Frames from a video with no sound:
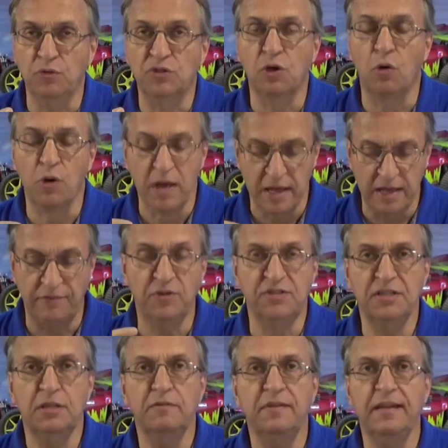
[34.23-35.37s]
So if you see
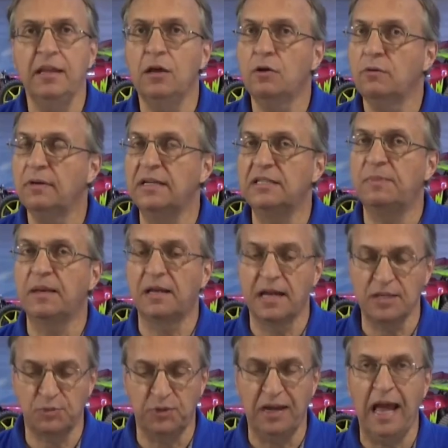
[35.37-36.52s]
the video, it's
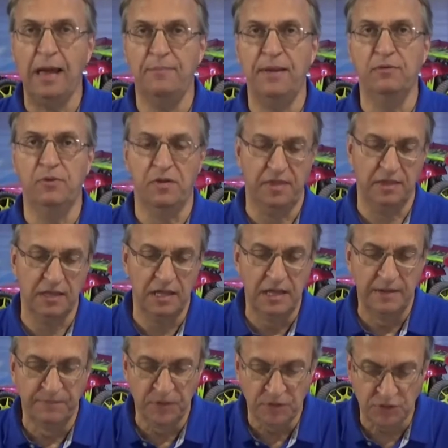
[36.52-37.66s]
because we're happy with it.
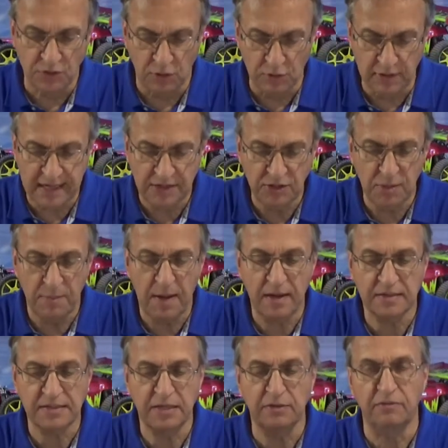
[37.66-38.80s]
So look at the box here.